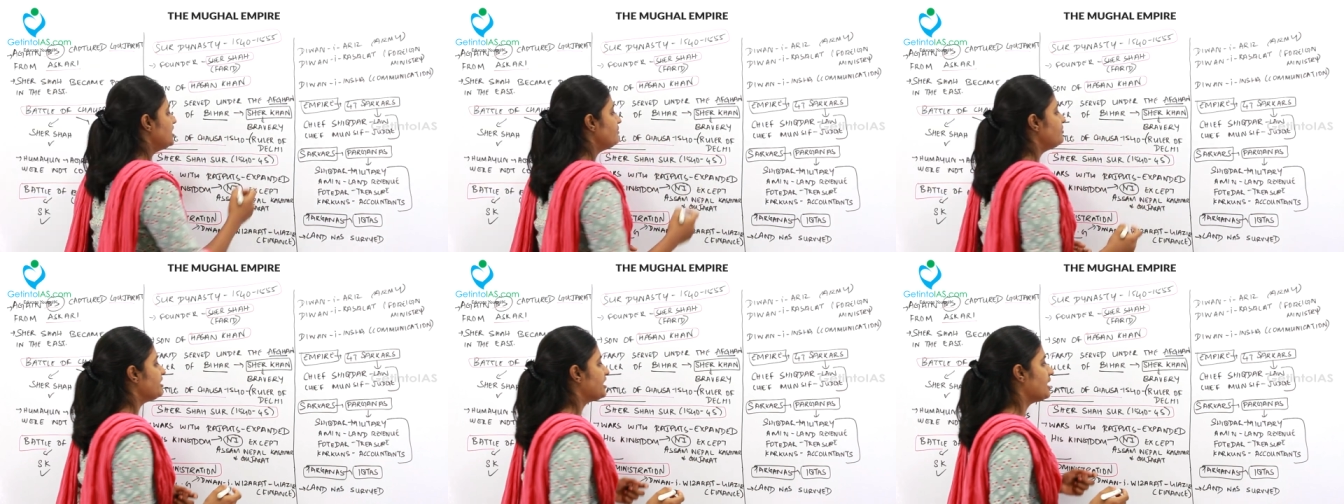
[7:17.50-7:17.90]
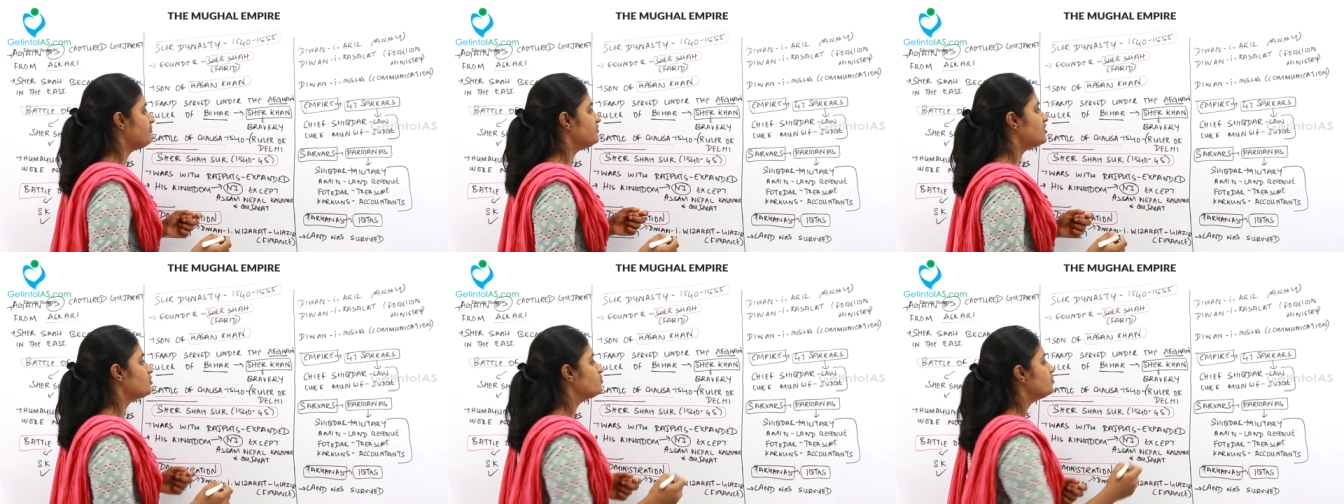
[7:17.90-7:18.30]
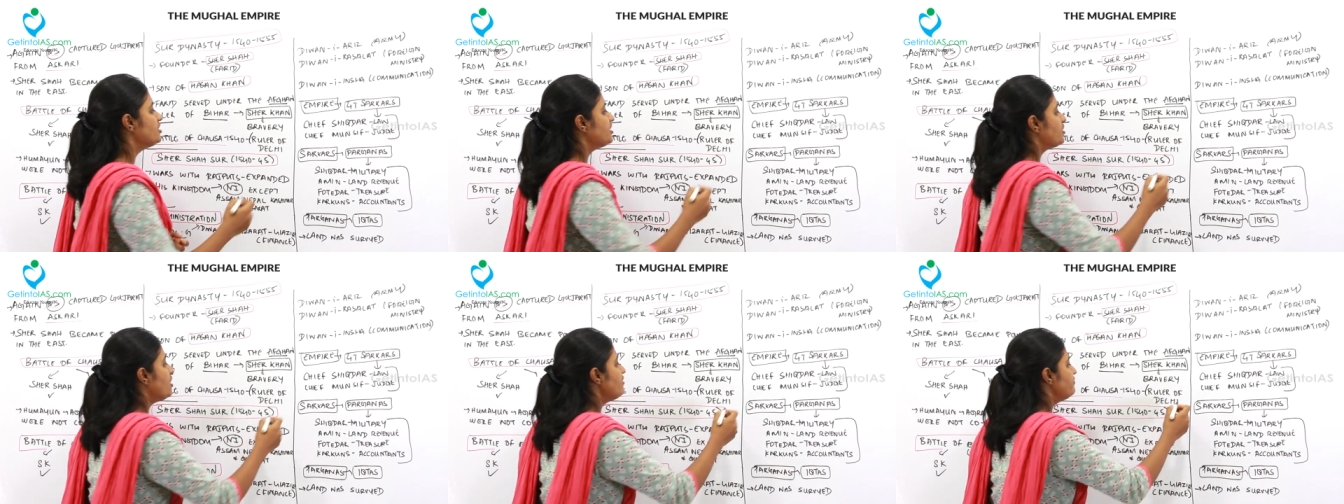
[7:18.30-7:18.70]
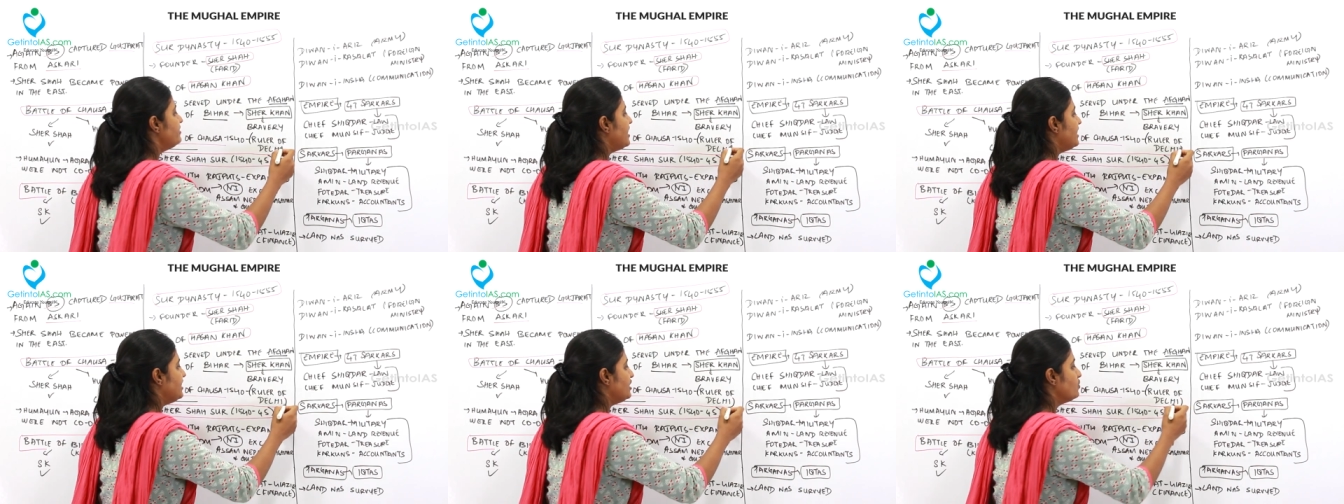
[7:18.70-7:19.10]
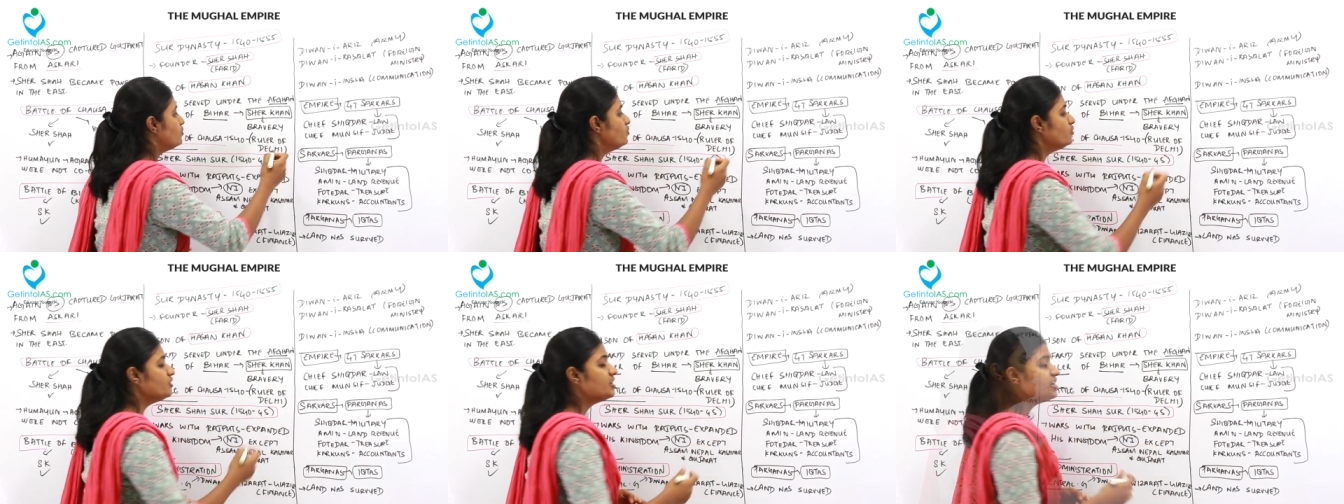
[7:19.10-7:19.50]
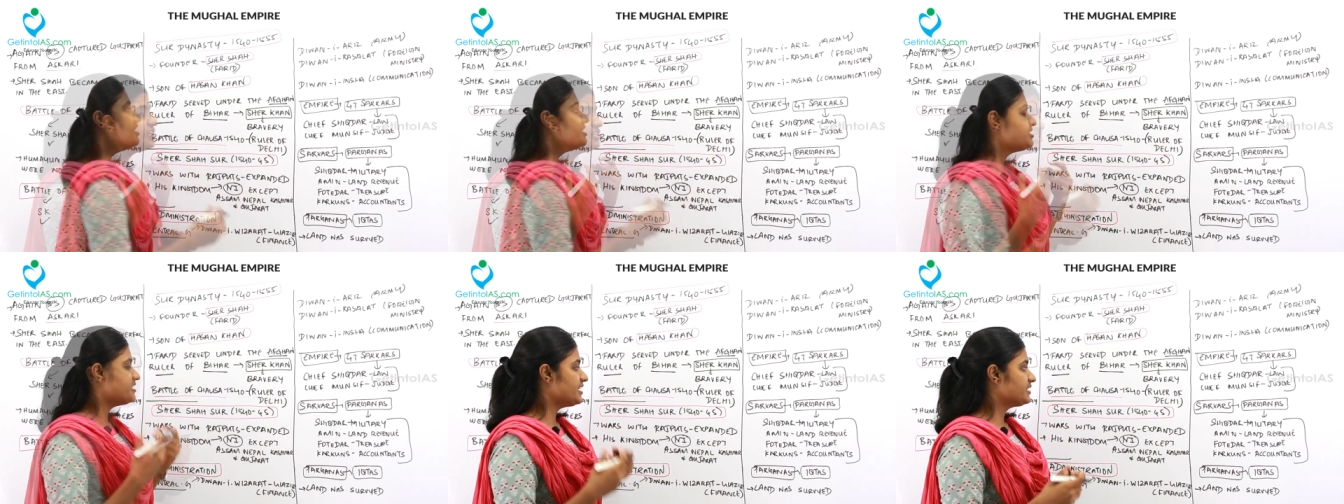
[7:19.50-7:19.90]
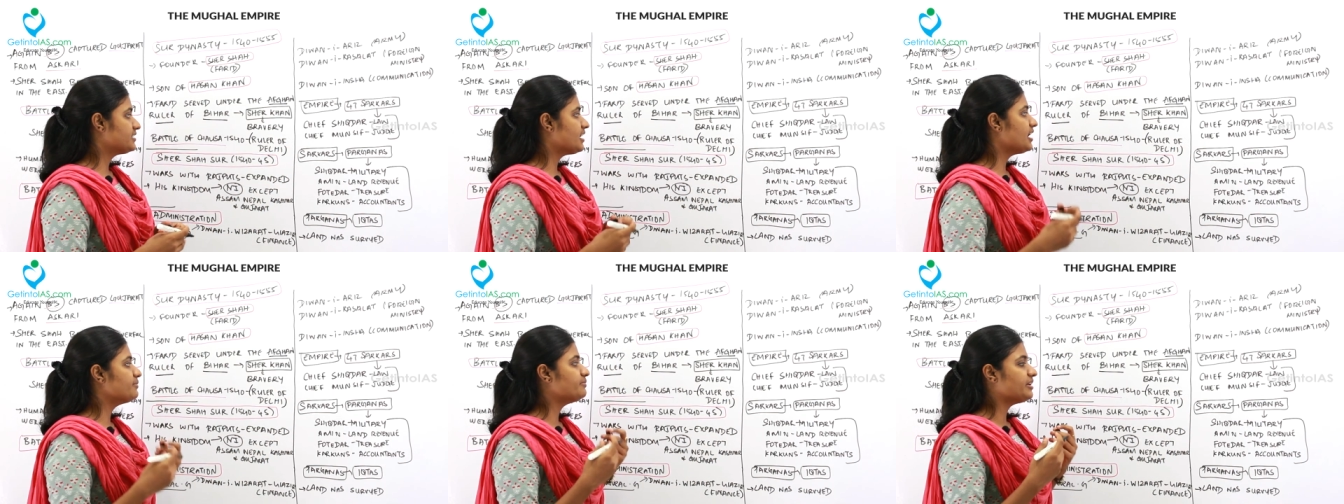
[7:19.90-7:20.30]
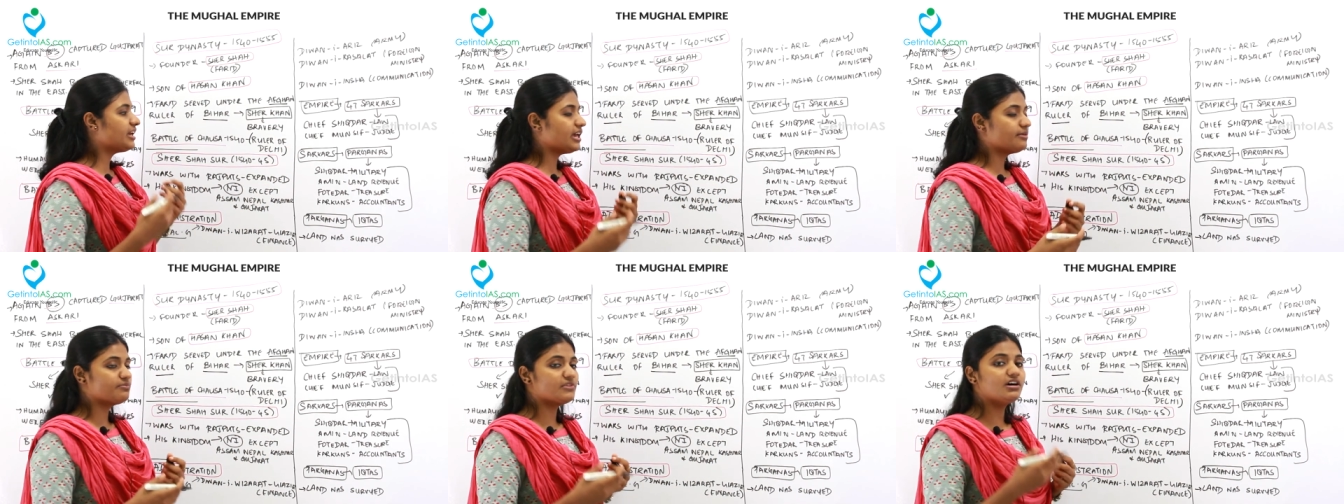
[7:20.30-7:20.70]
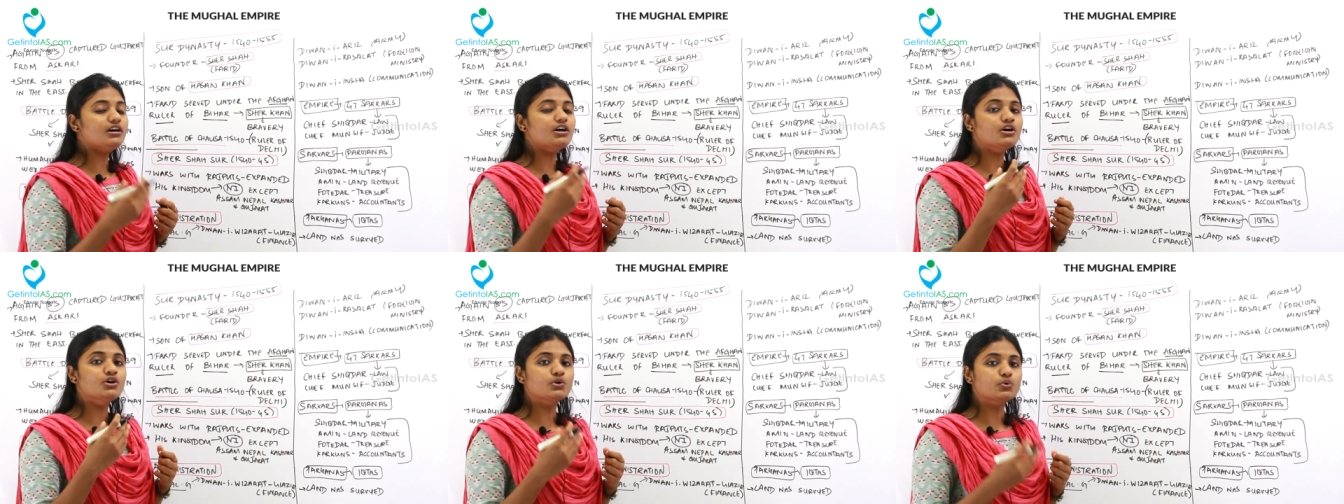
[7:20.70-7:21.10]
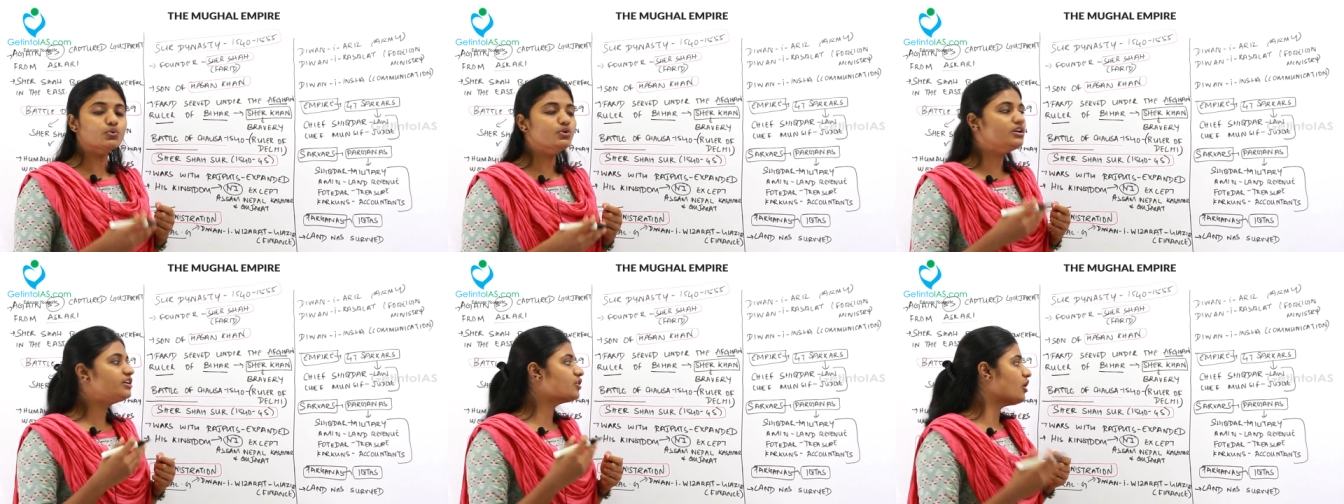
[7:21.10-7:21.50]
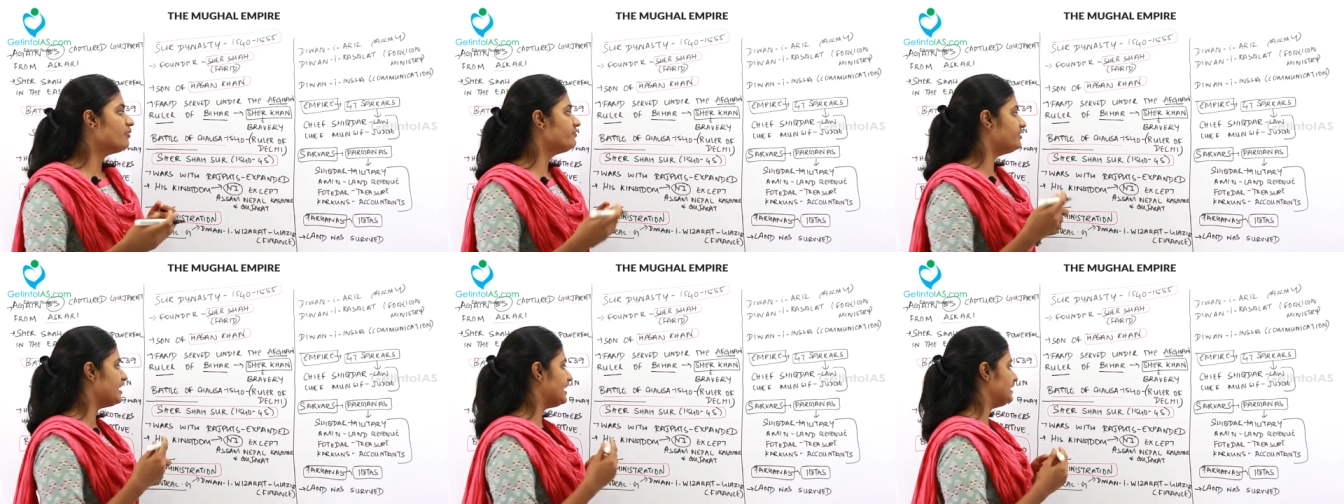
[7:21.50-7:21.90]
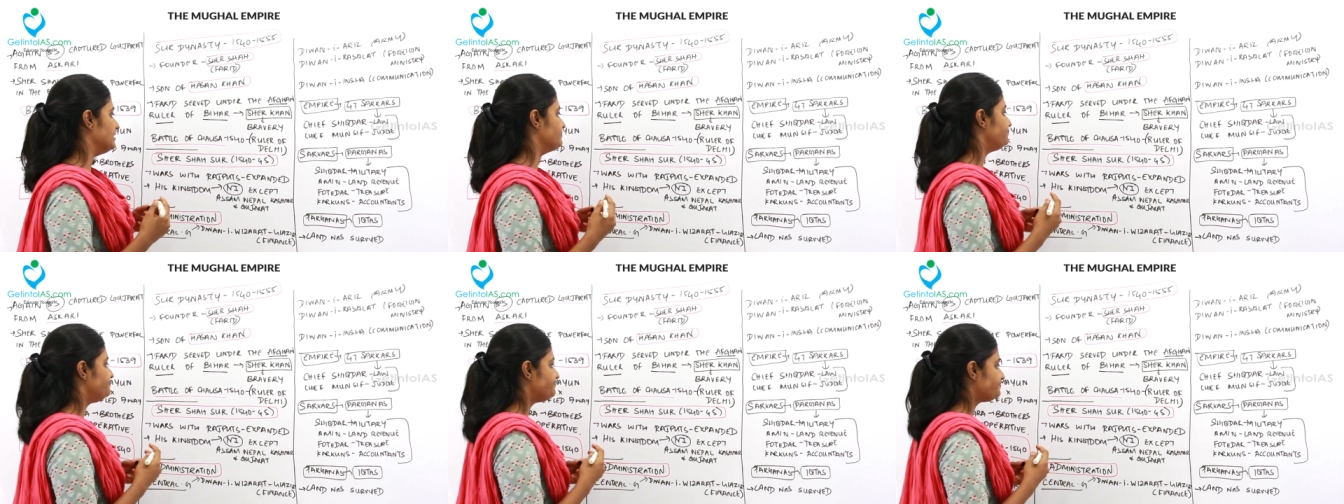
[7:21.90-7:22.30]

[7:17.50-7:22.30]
he became the ruler of Delhi. Who? Sher Khan became the ruler of Delhi.